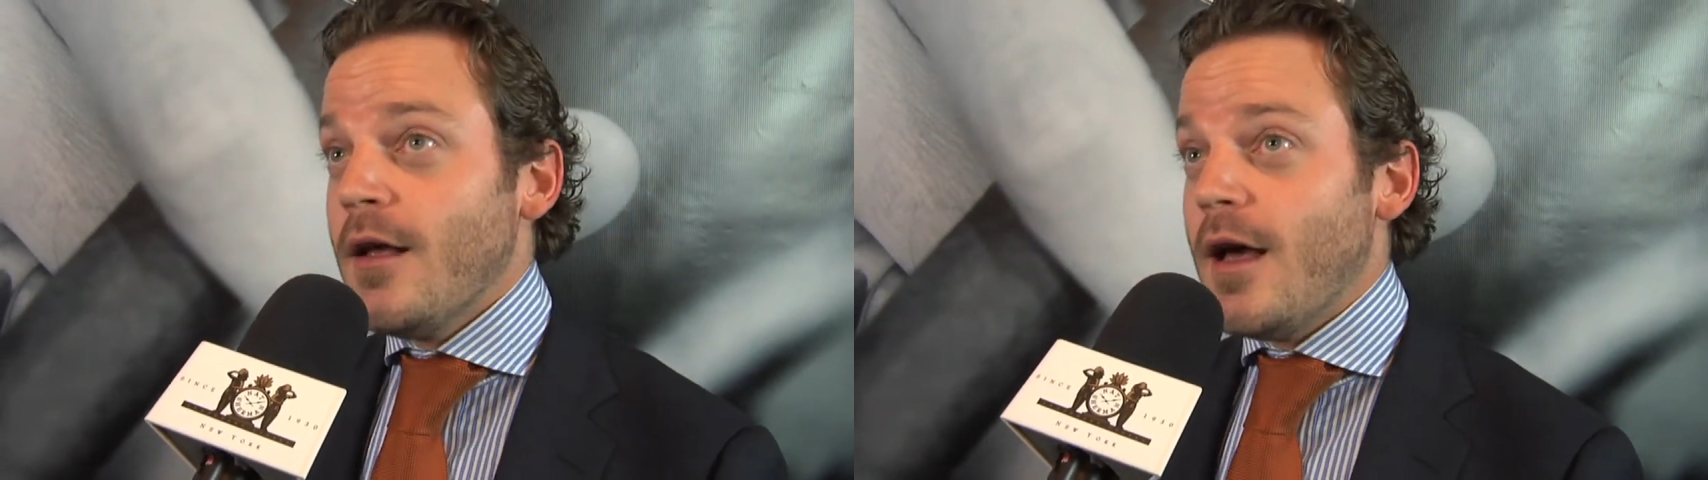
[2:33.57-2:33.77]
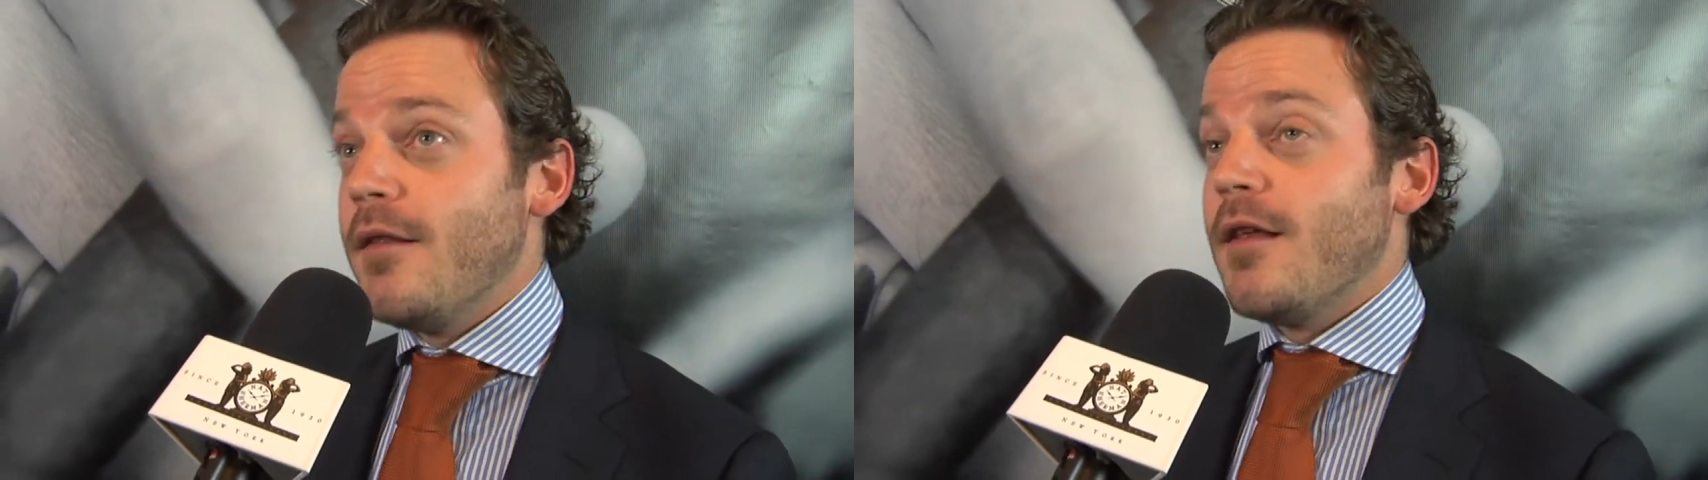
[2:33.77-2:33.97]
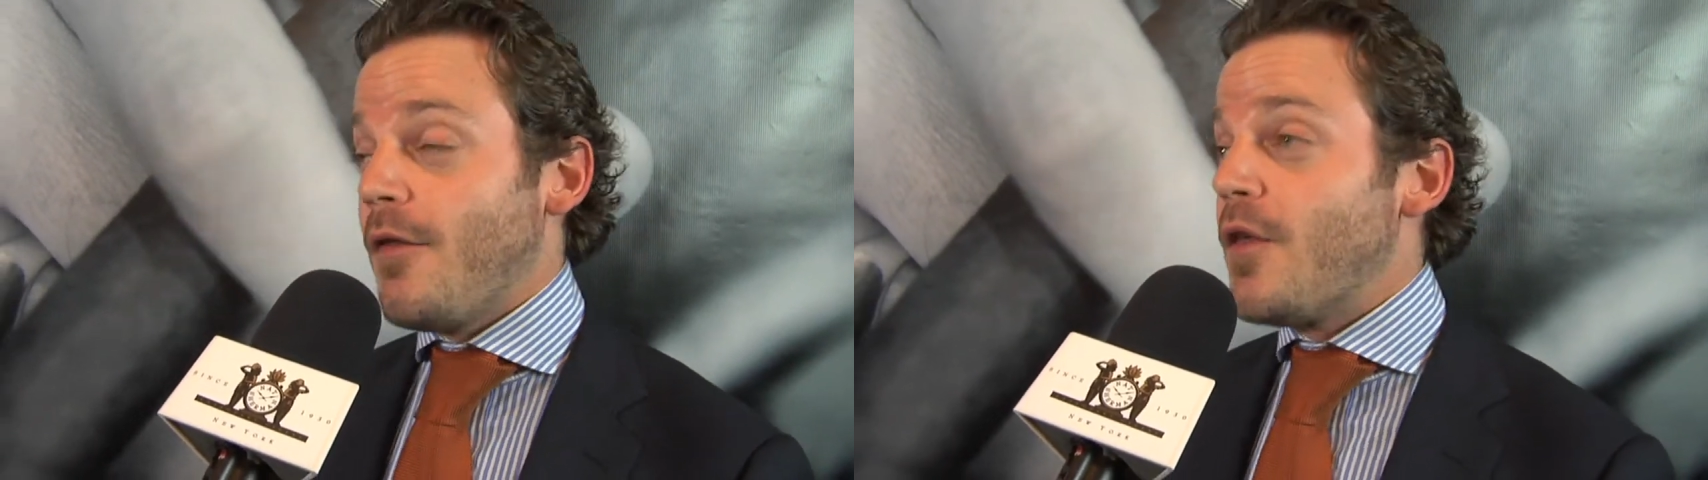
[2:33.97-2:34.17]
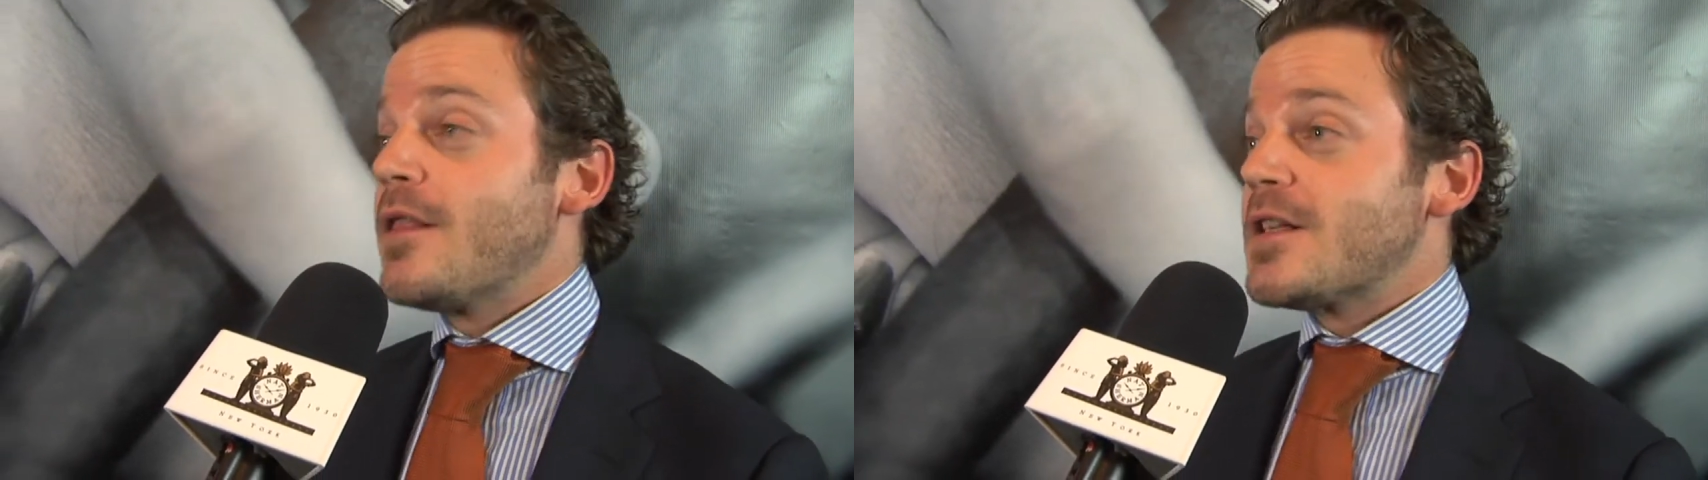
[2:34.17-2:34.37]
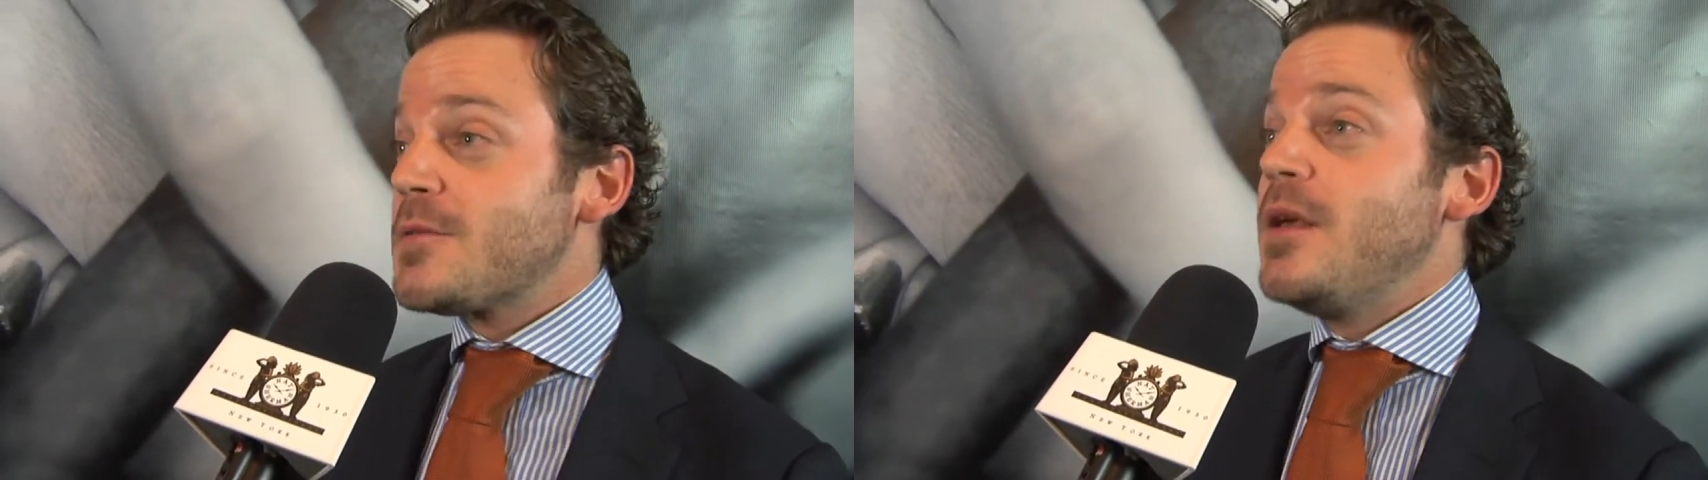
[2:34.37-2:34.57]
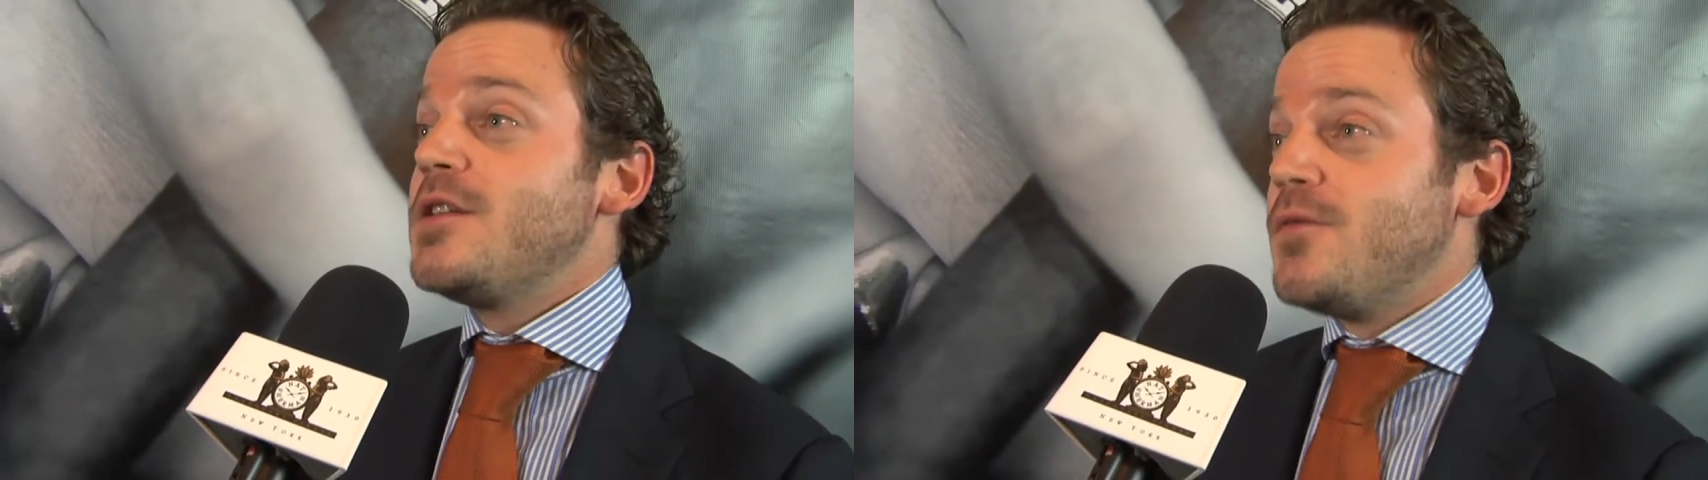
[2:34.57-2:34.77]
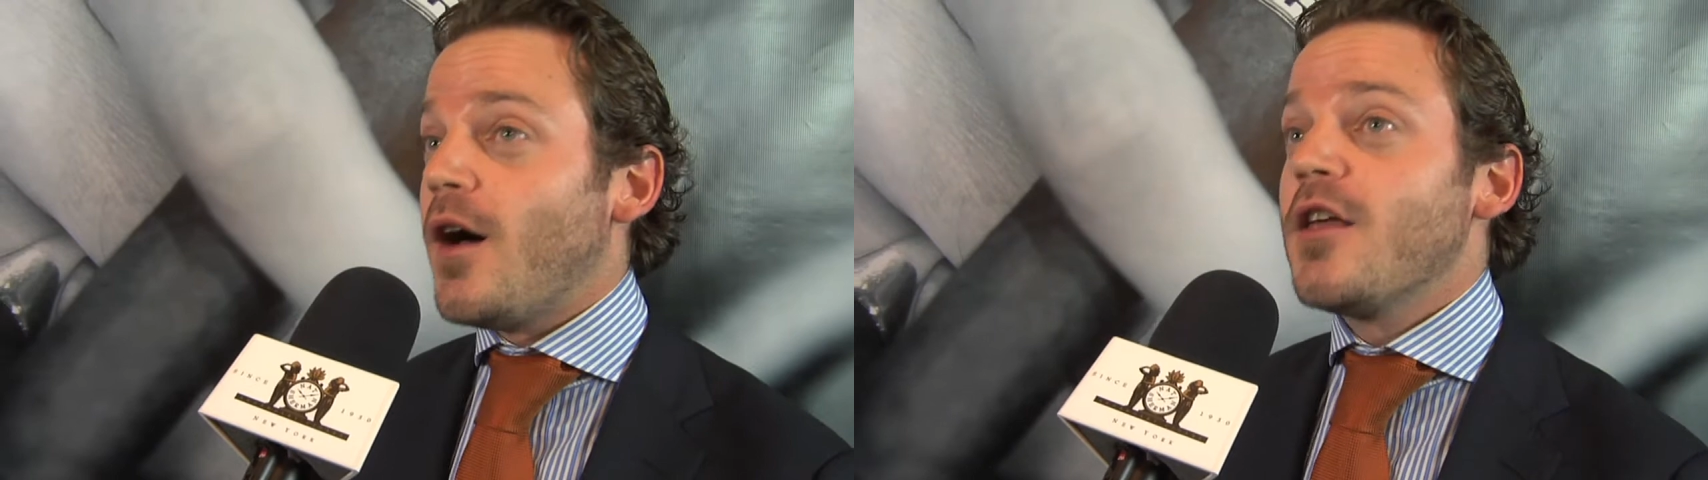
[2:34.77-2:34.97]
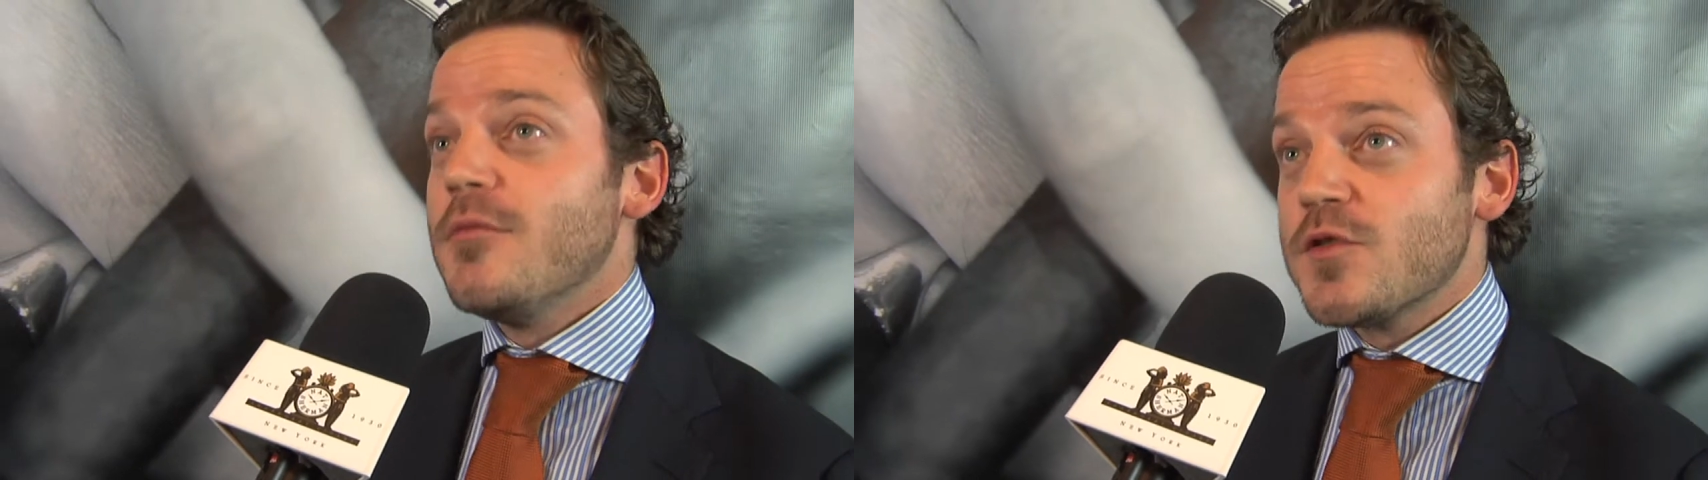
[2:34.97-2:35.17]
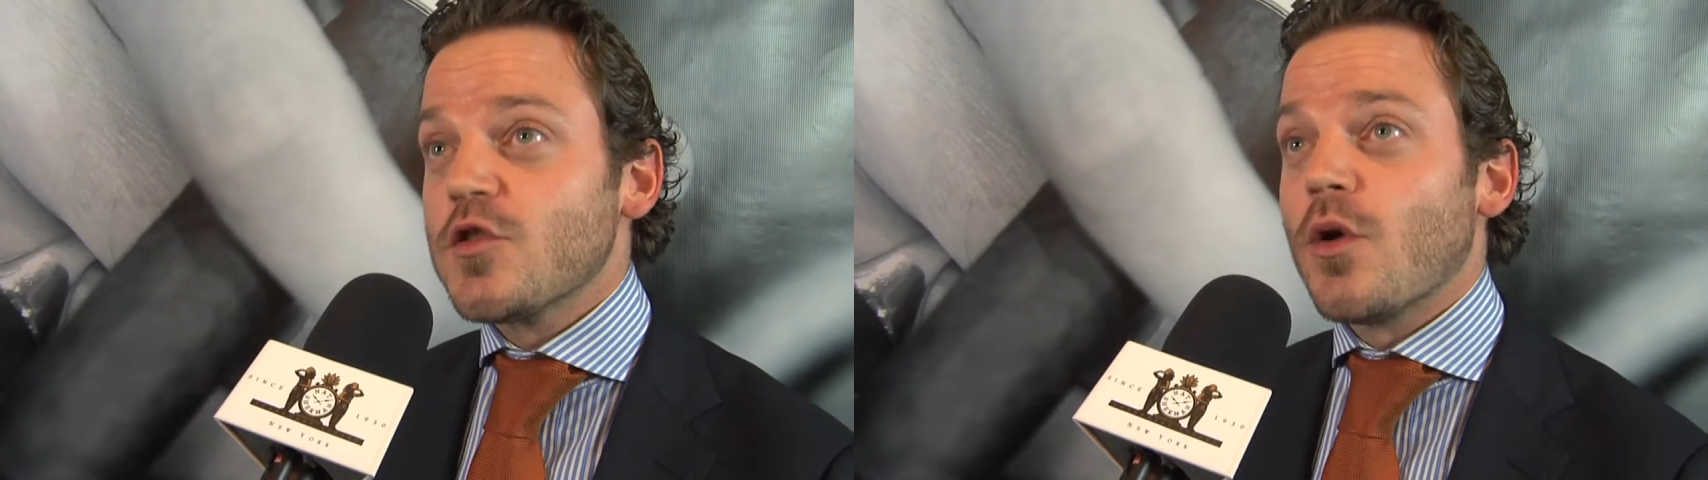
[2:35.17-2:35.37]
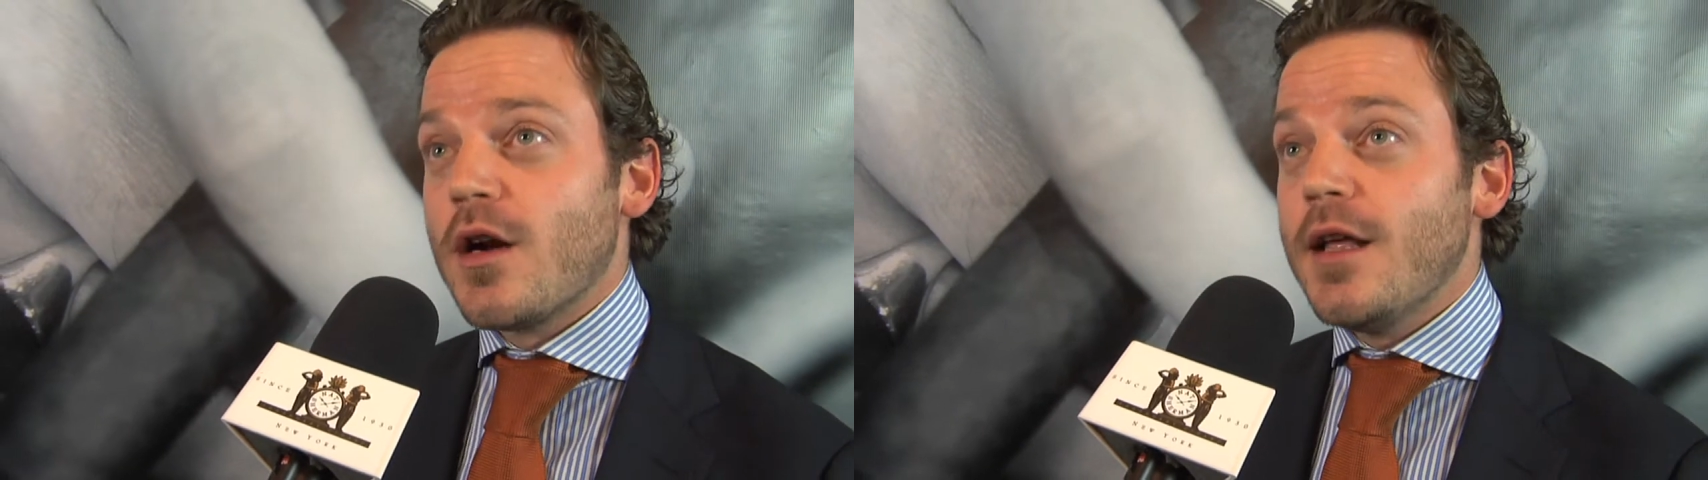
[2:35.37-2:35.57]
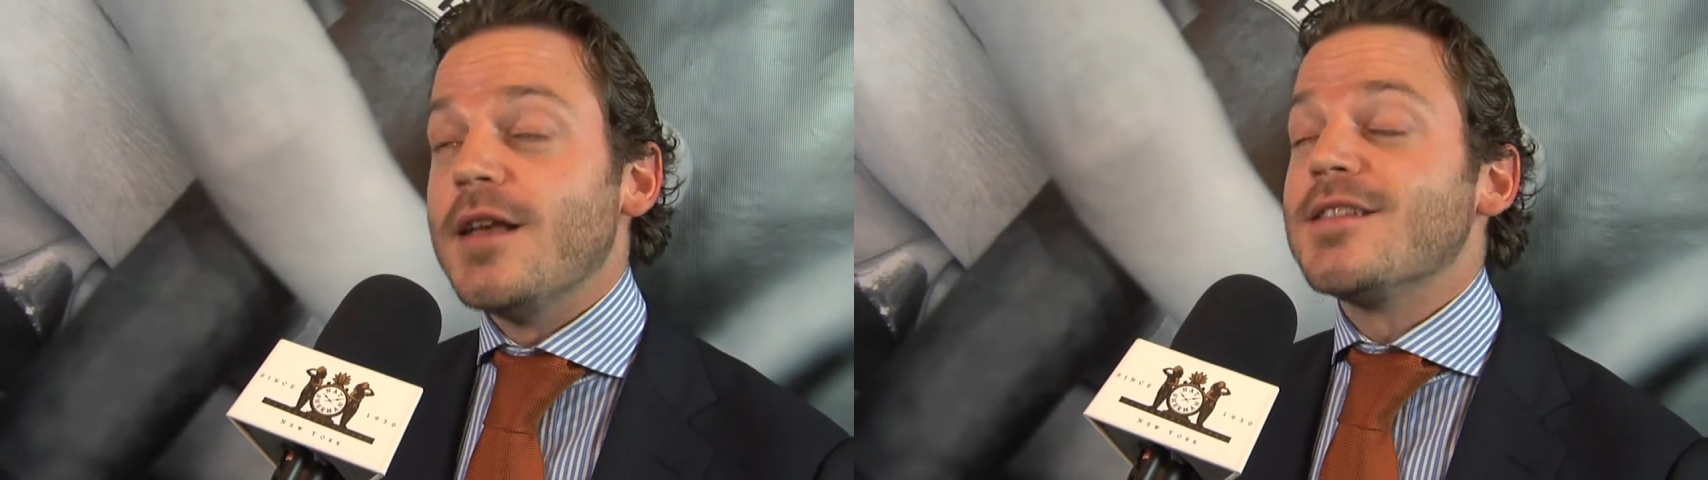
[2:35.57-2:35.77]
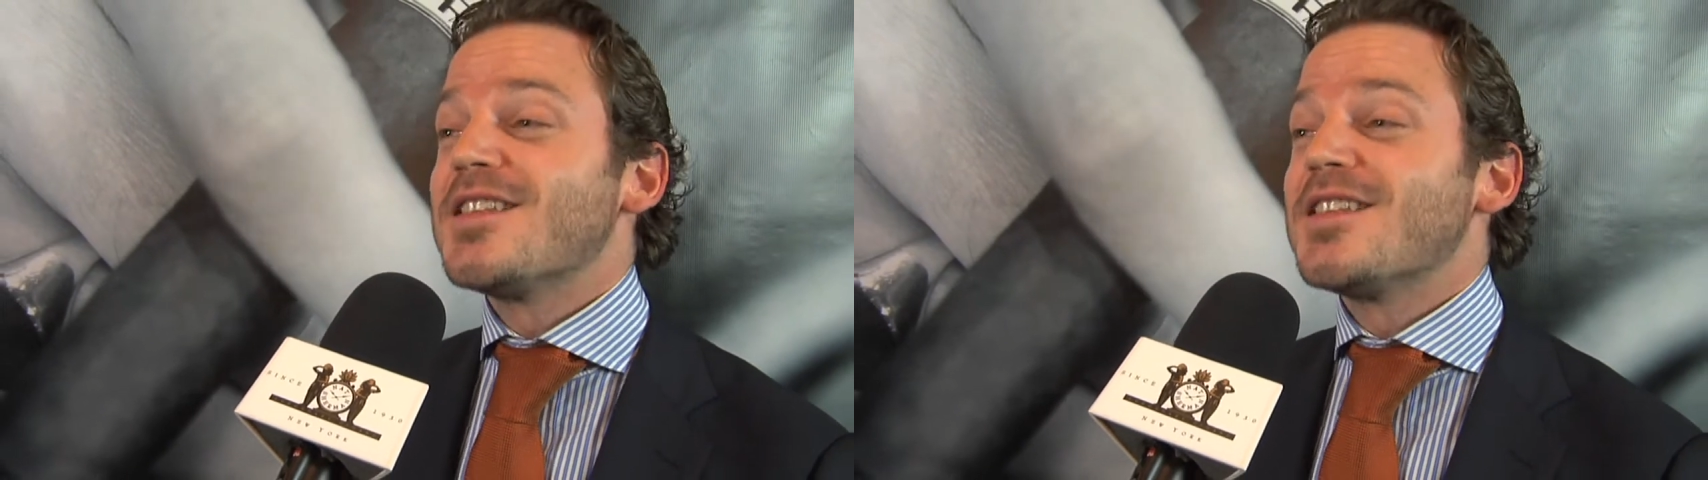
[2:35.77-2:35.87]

And I think that speaks volumes to what it is.